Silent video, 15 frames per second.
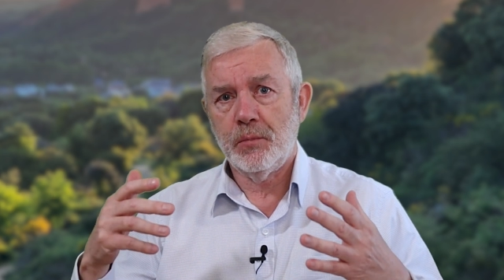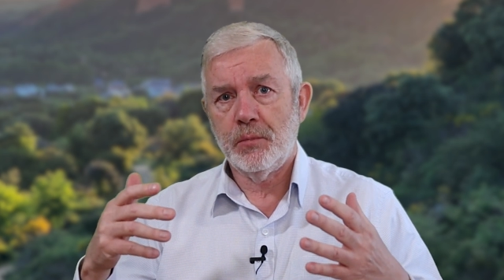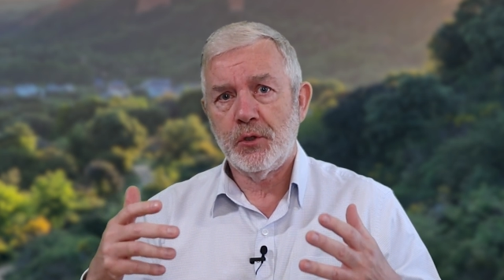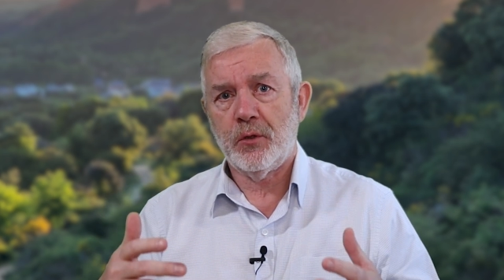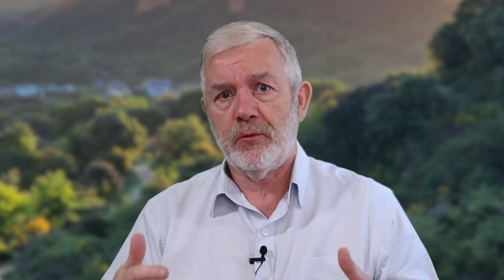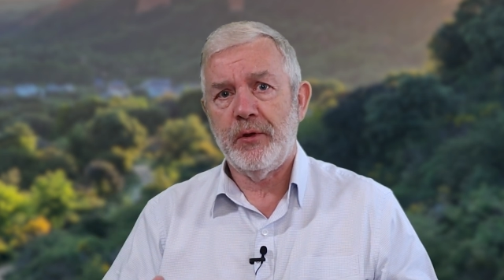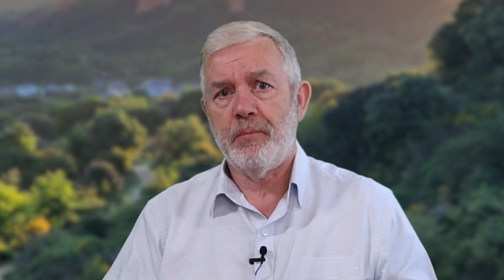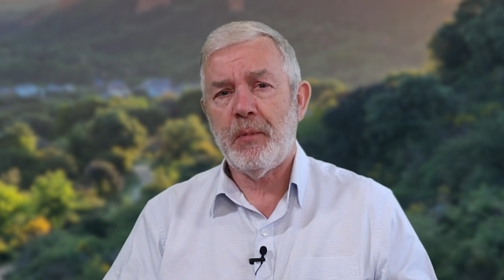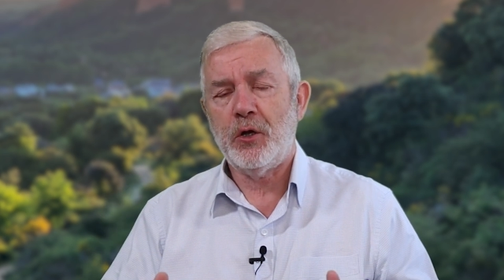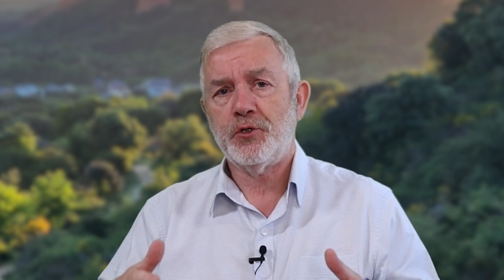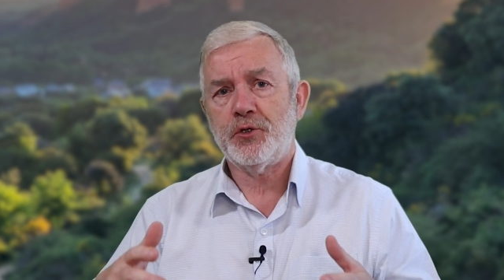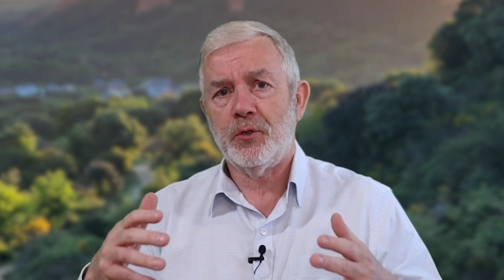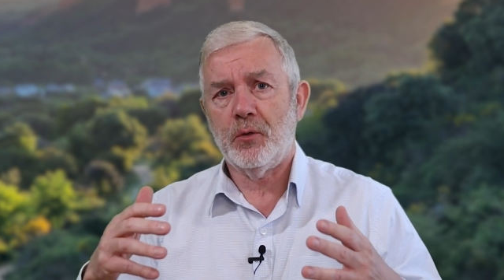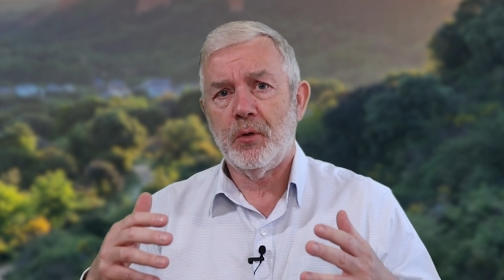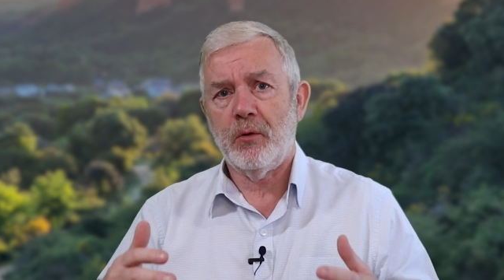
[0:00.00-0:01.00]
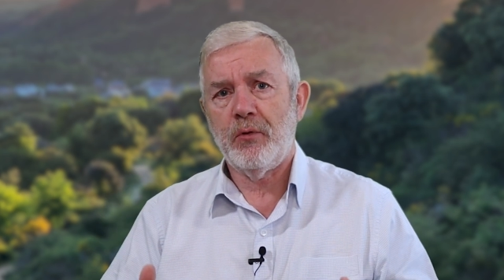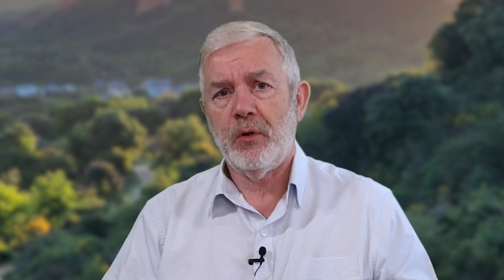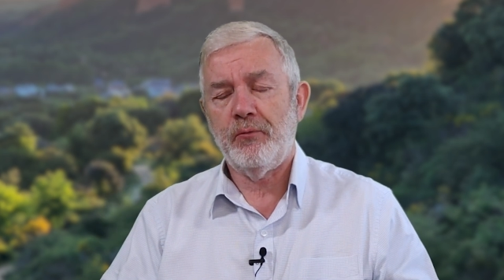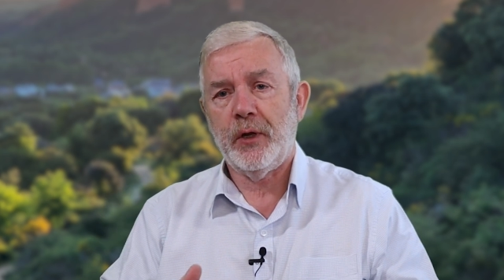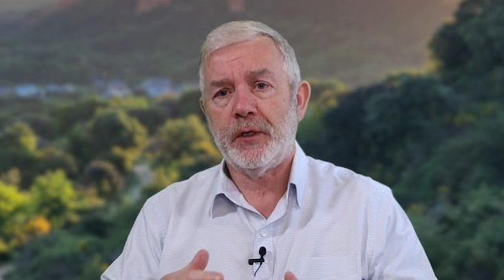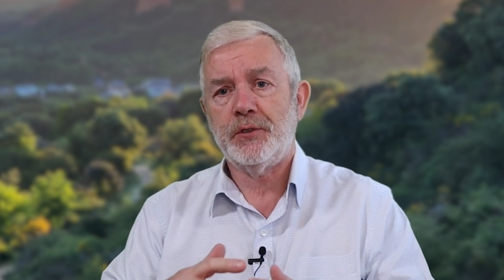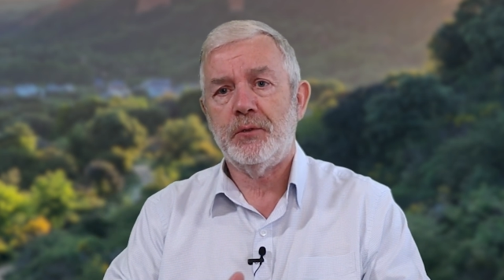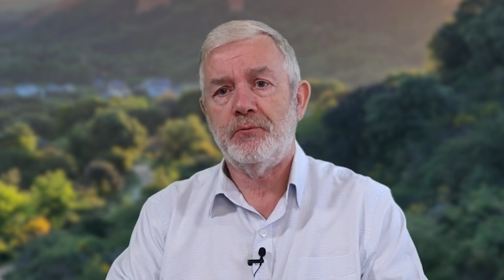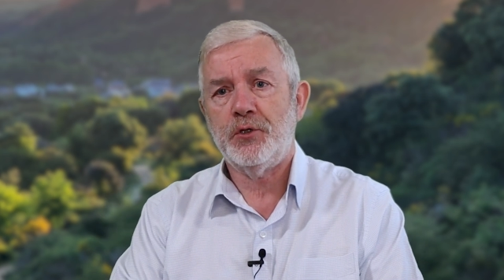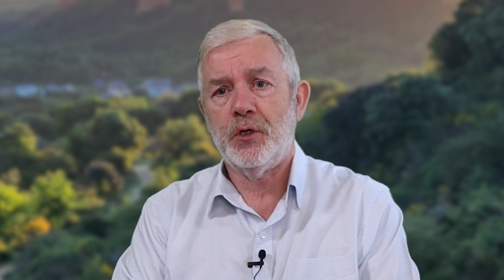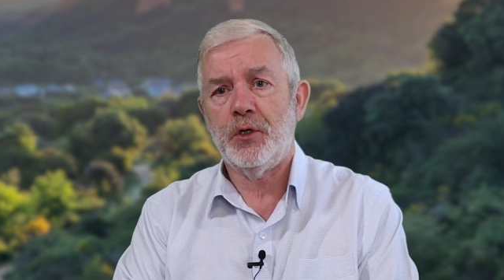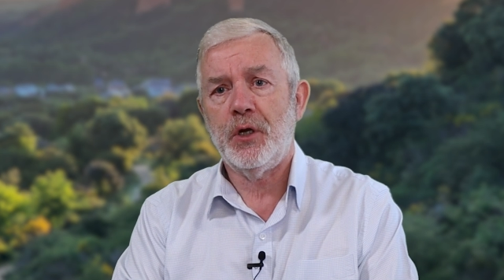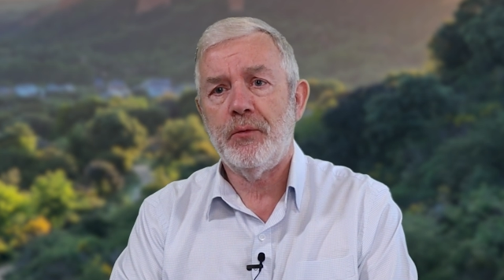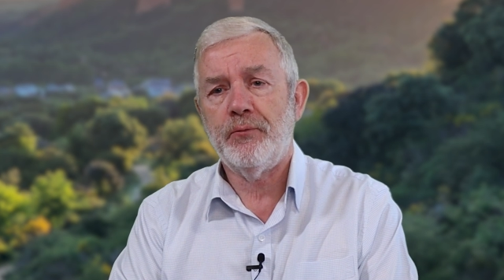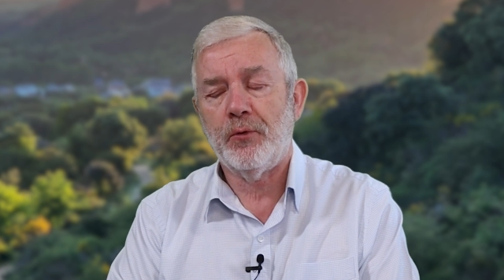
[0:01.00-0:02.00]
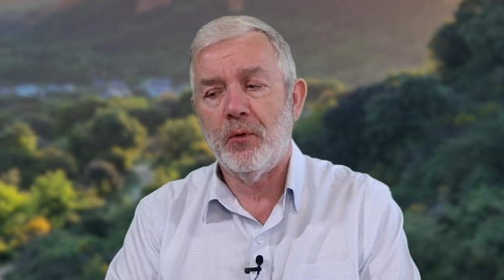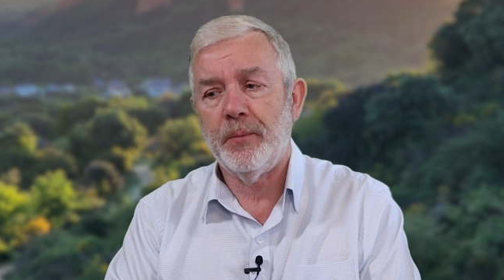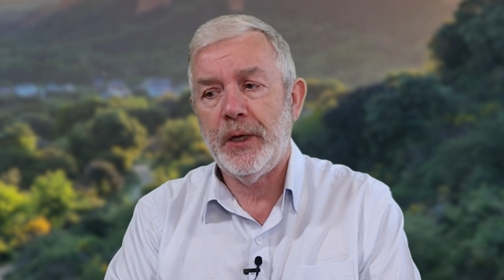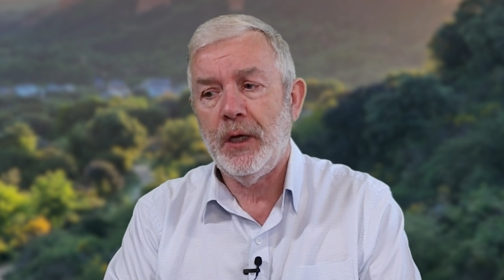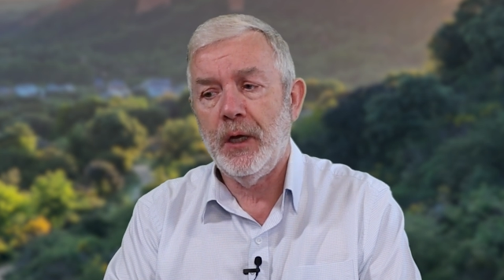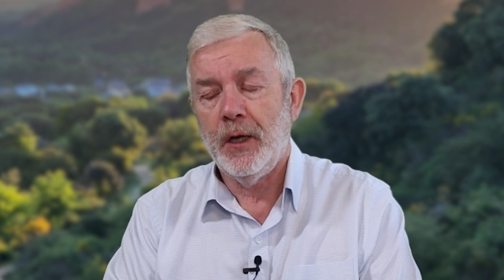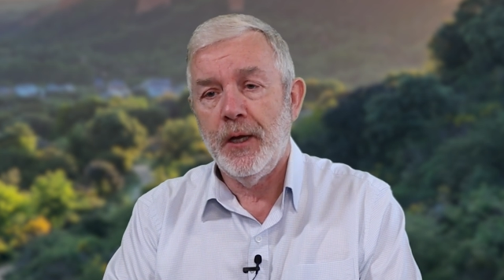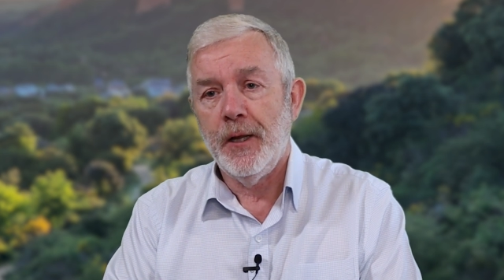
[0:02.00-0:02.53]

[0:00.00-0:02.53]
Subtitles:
sort of emotional and reflective journey for me.